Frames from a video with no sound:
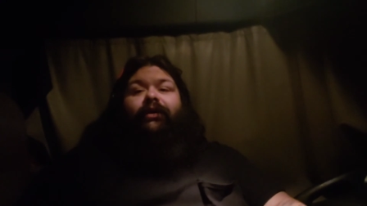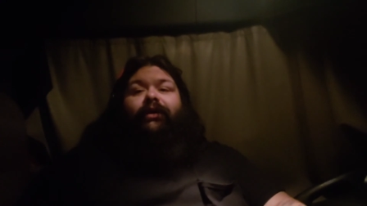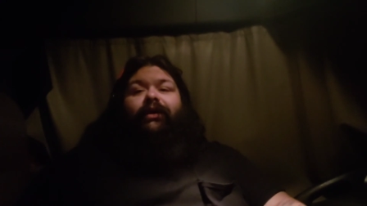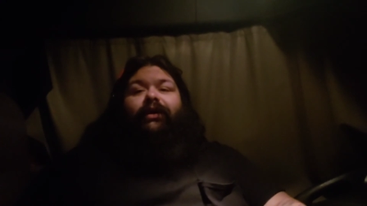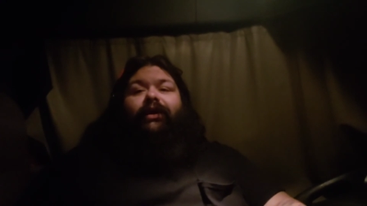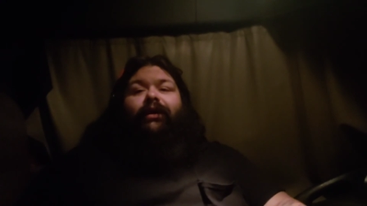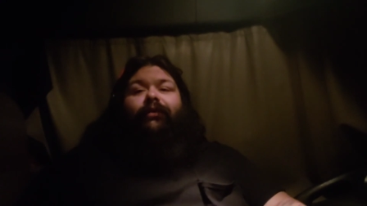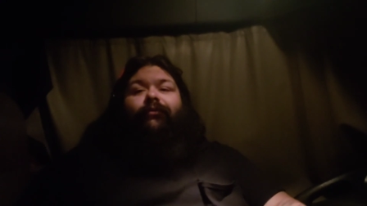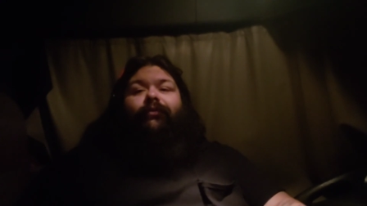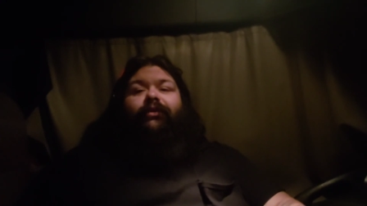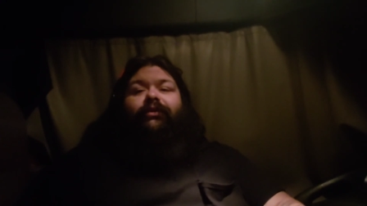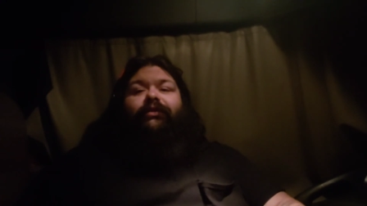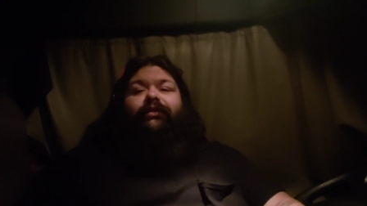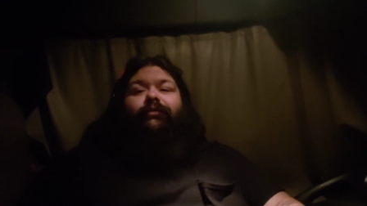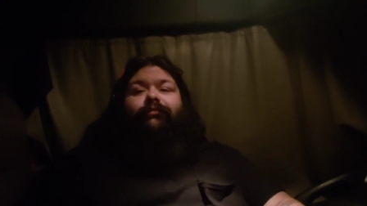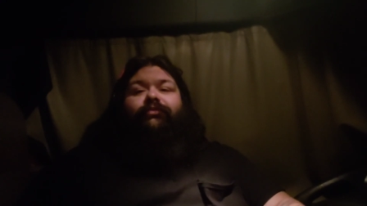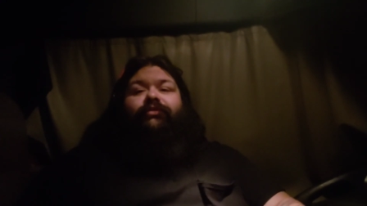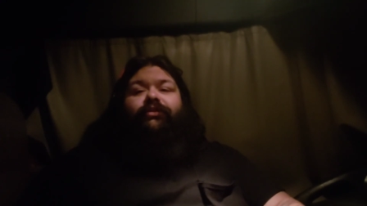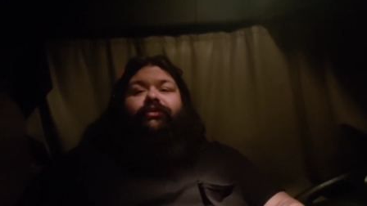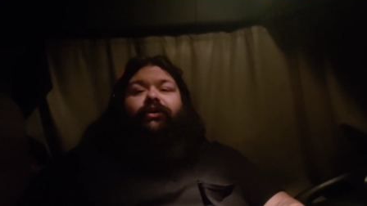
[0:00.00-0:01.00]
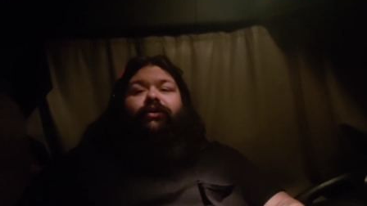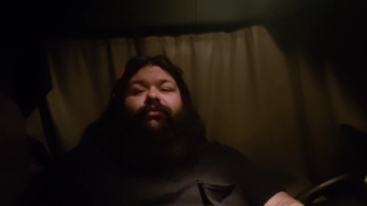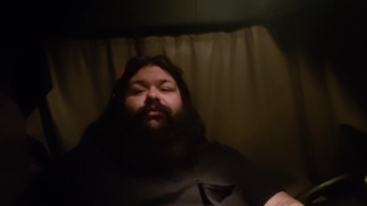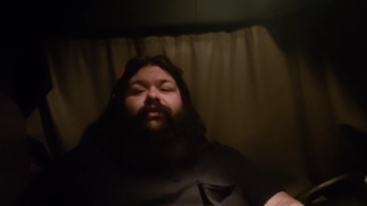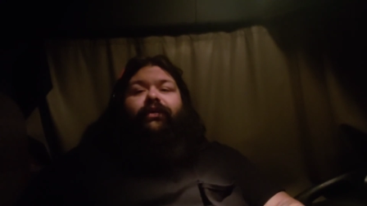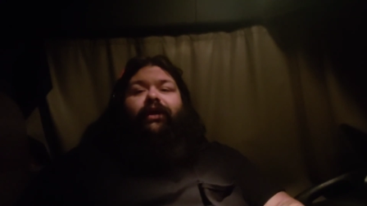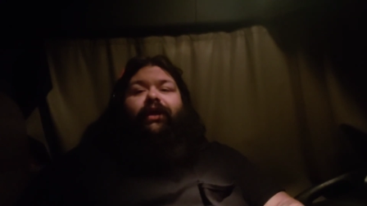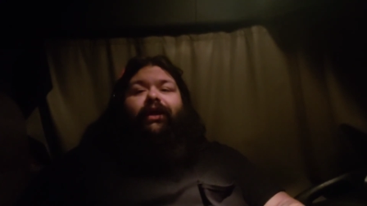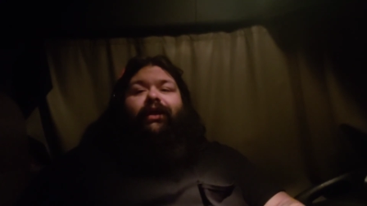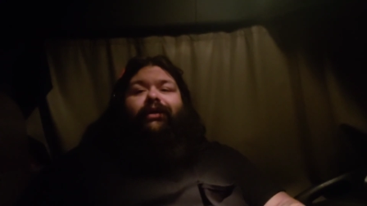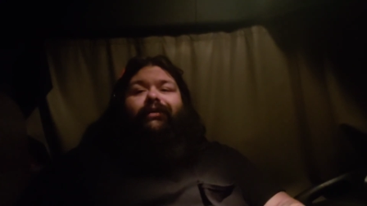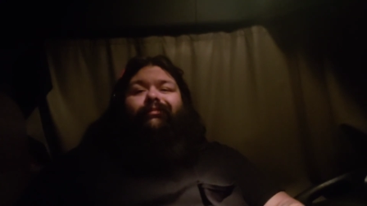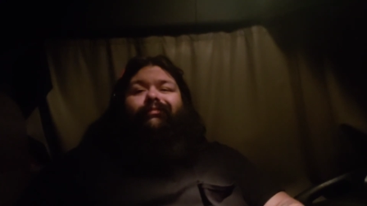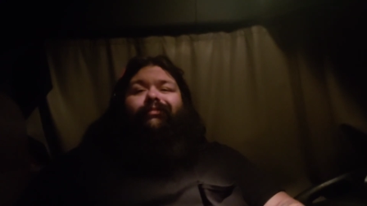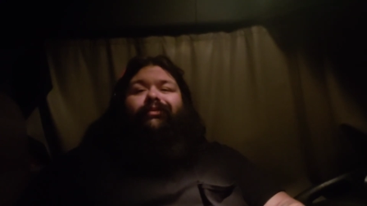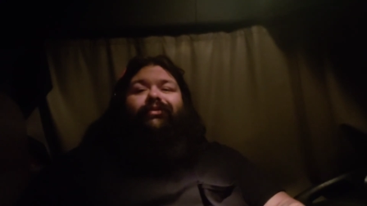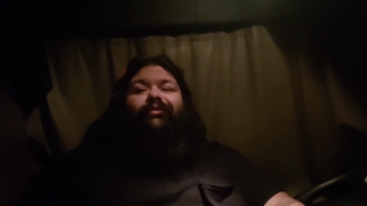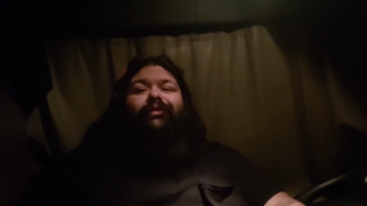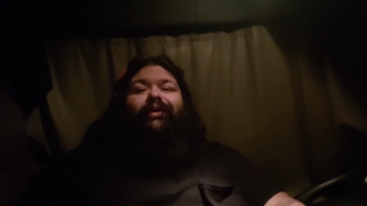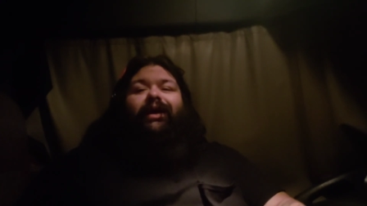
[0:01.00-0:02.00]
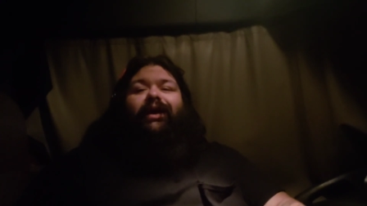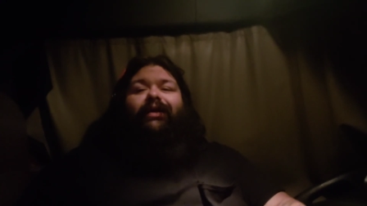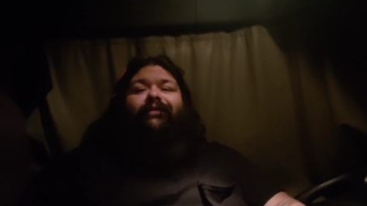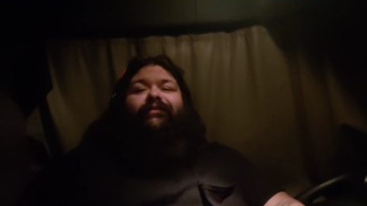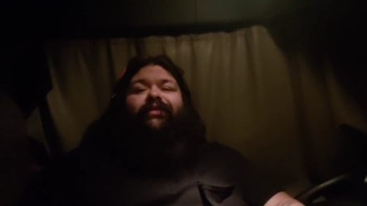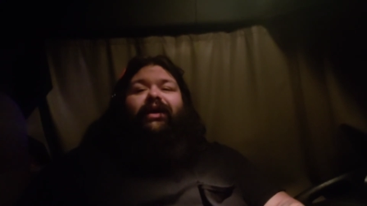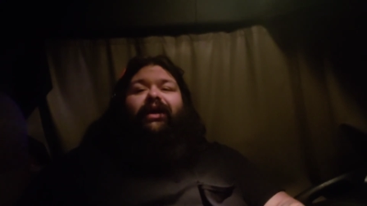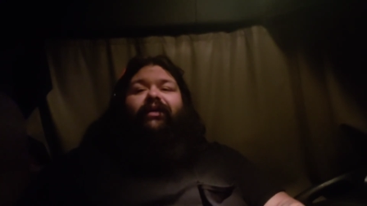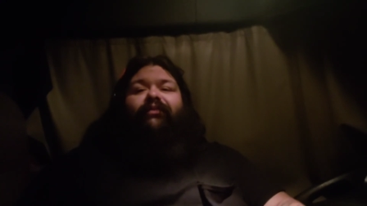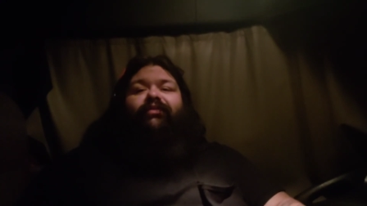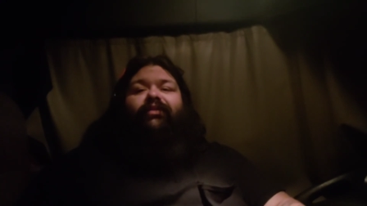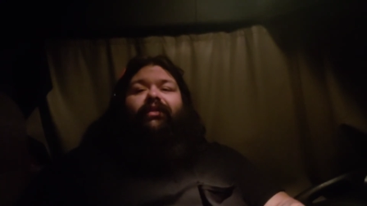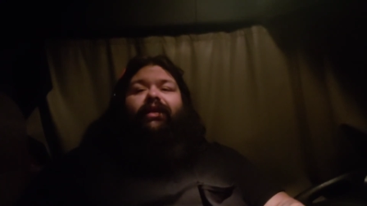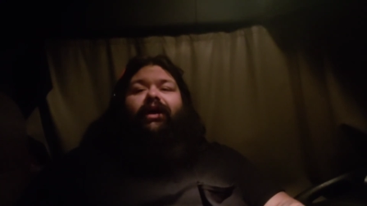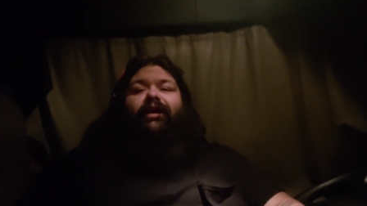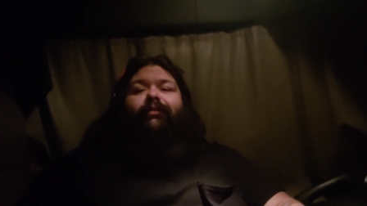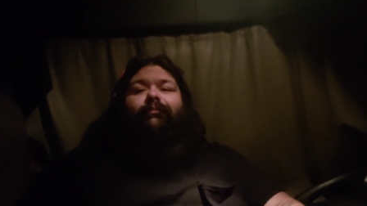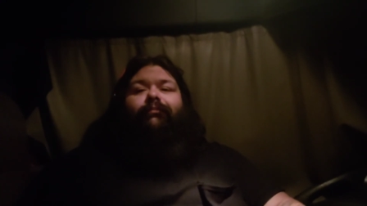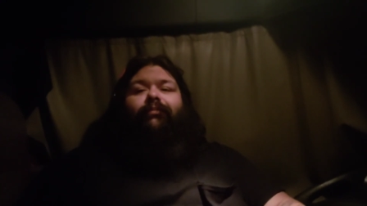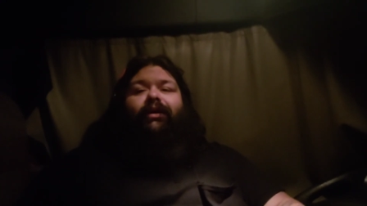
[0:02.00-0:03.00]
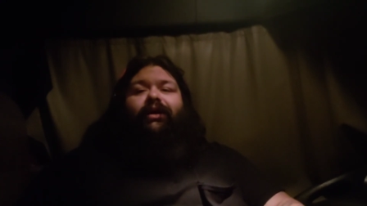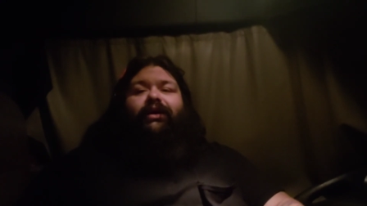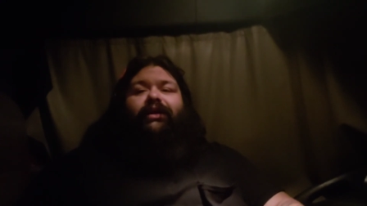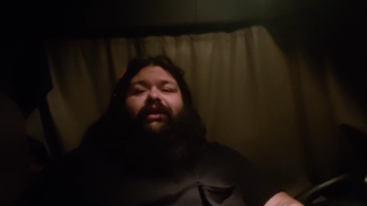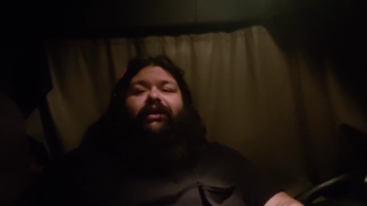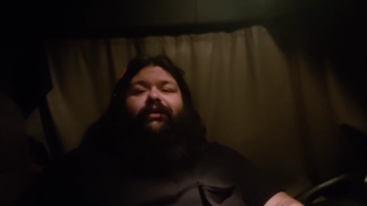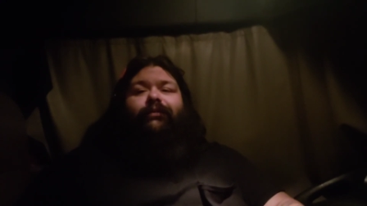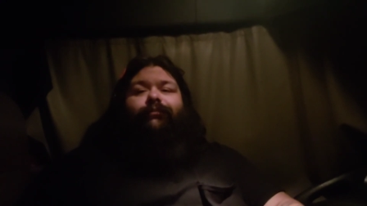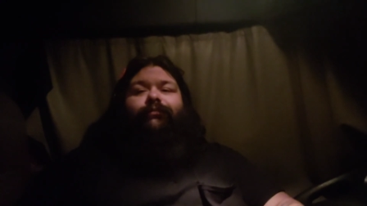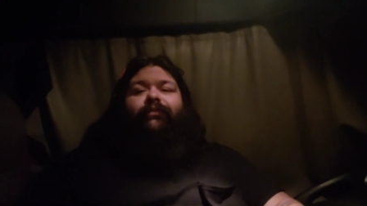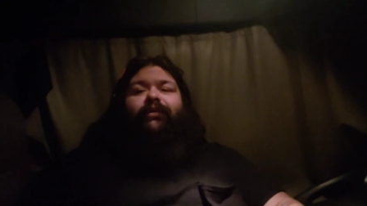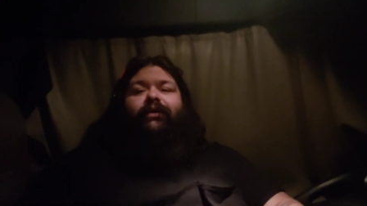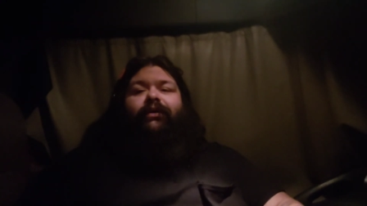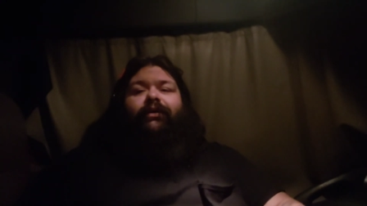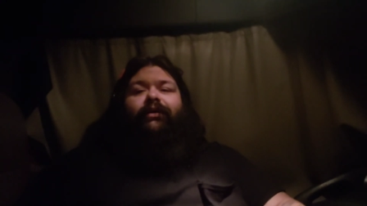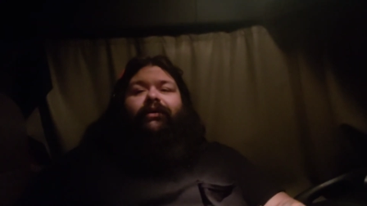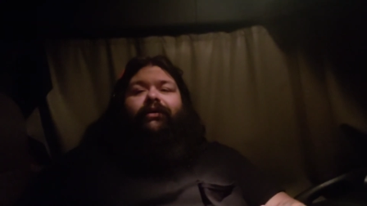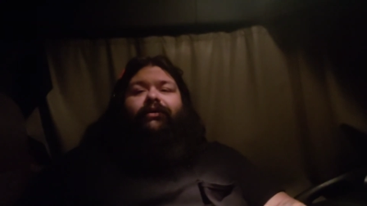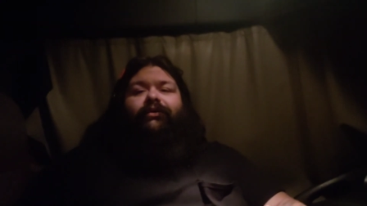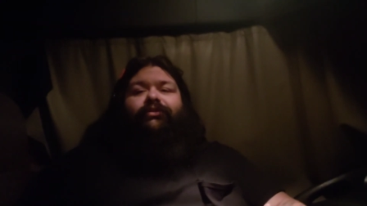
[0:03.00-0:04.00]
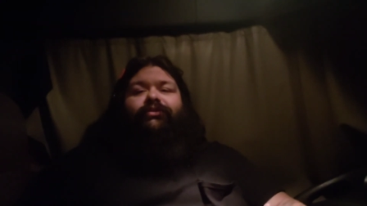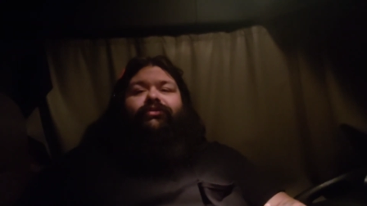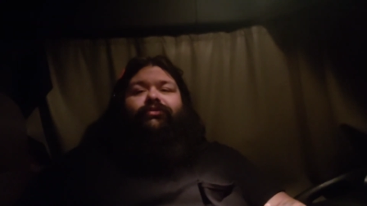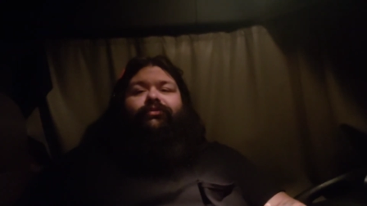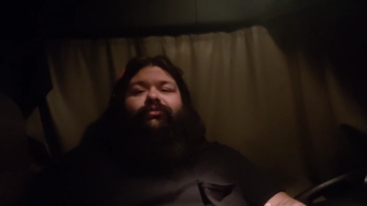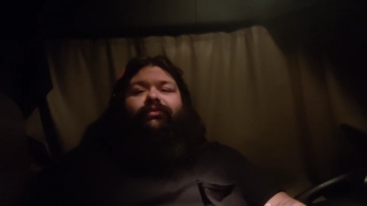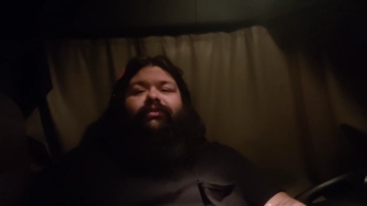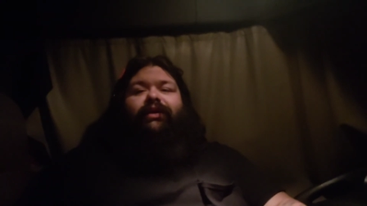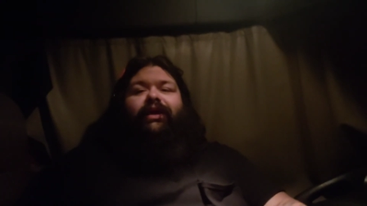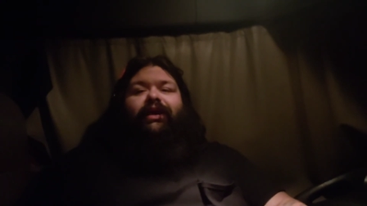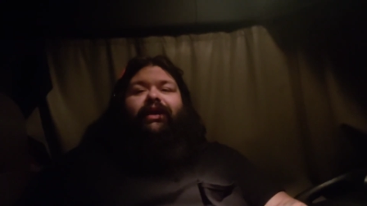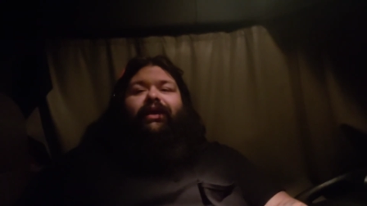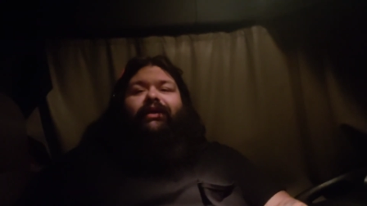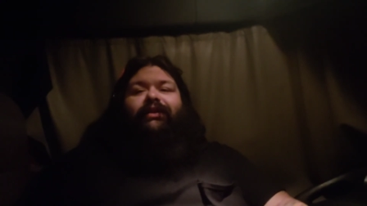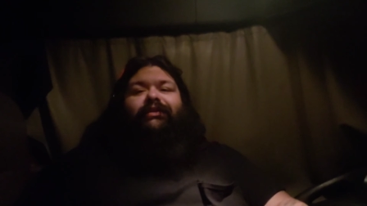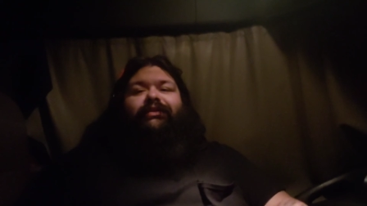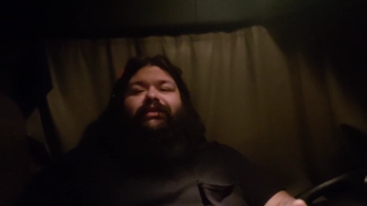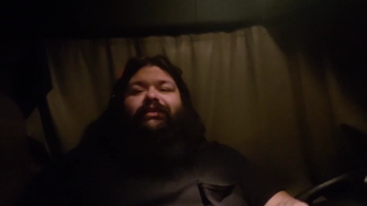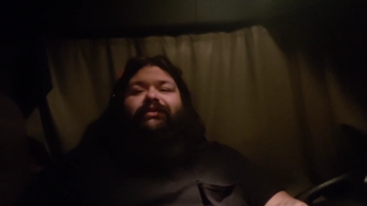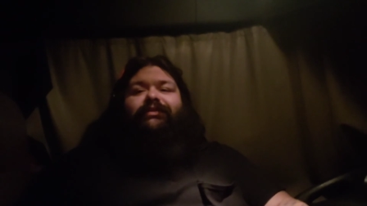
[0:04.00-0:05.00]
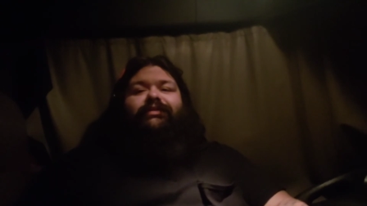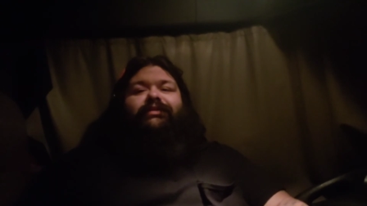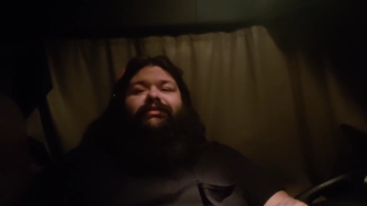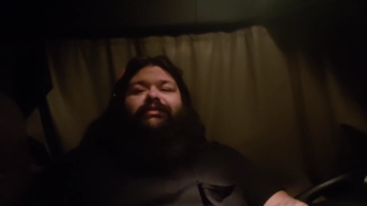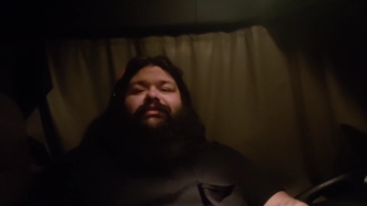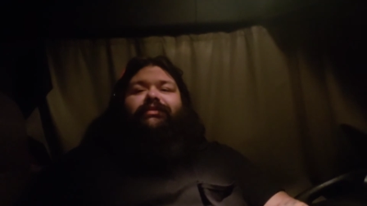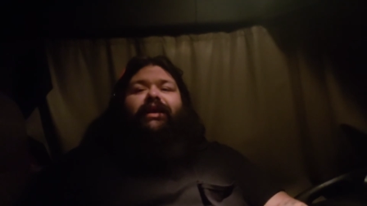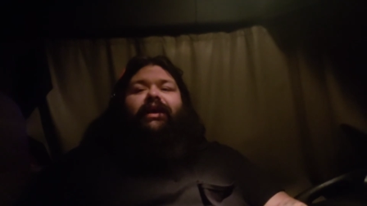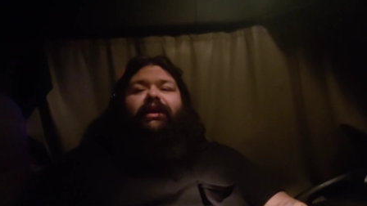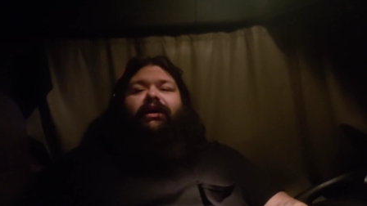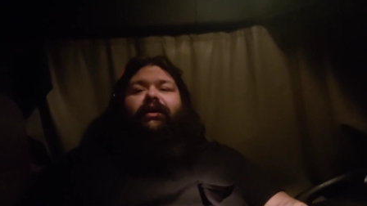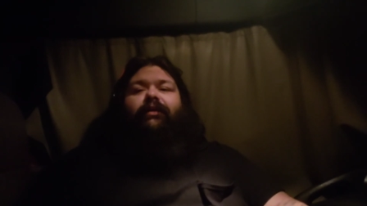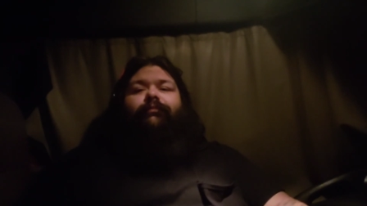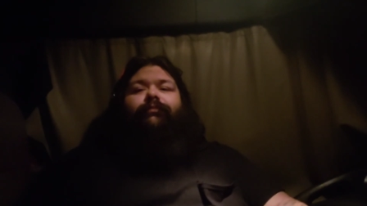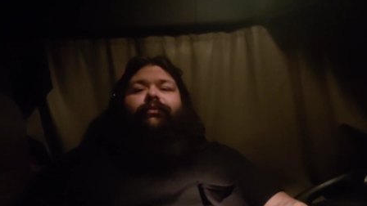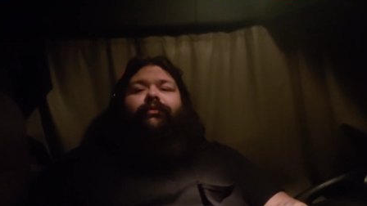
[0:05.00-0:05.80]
And I want them to know that, hey, you don't have to have a lot of money to get a decent setup.